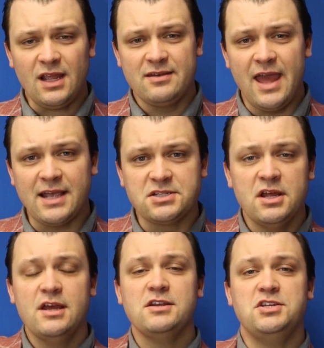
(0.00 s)
Next,
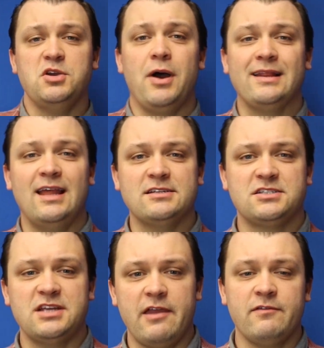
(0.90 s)
DUI less
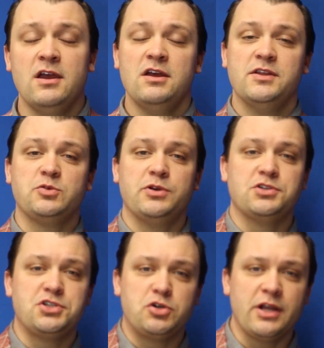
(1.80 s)
safe. This one
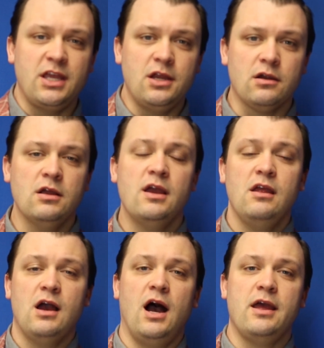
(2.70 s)
is trickier.
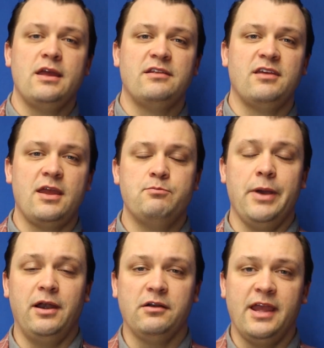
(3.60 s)
It's a
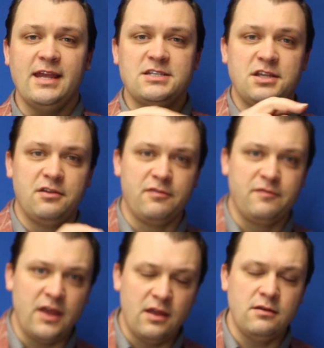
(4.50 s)
better case to
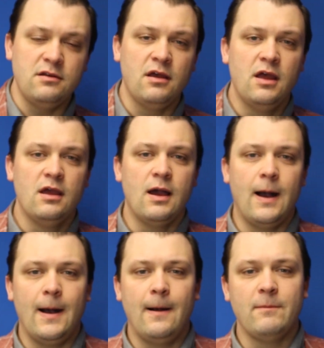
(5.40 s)
defend,
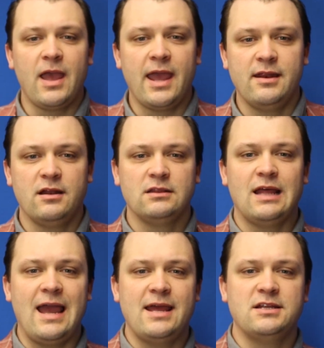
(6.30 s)
and
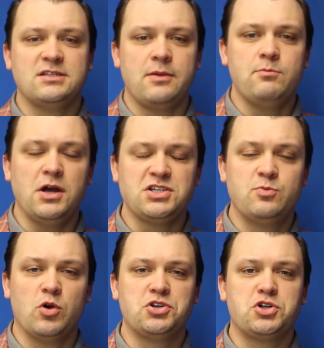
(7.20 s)
it is a much
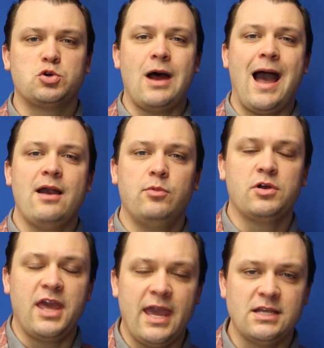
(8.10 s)
more
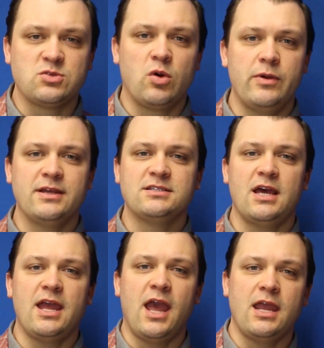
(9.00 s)
triable case where we can
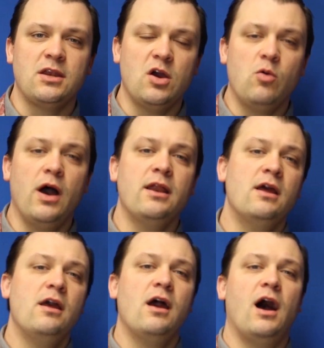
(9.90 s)
say, hey, you know what?
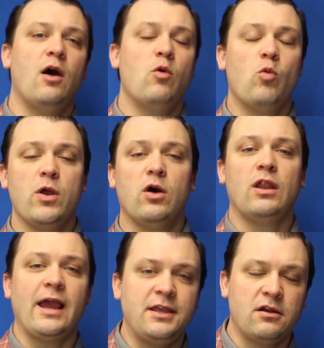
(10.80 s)
We don't
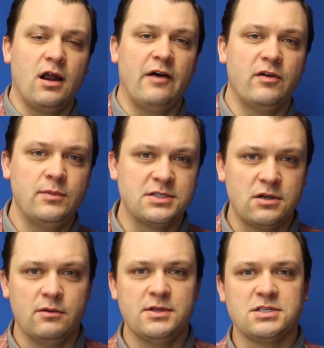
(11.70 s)
like your offer, Mr.
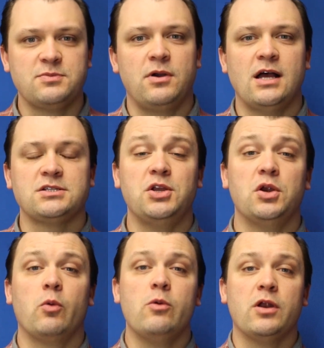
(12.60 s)
or Mrs.
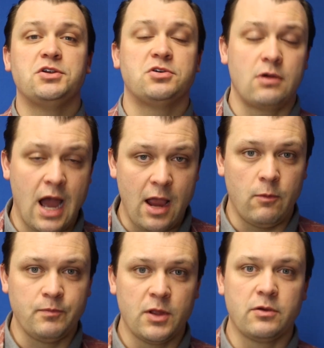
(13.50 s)
Prosecutor. We want a trial.
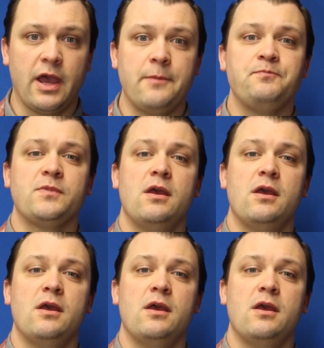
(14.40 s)
Okay?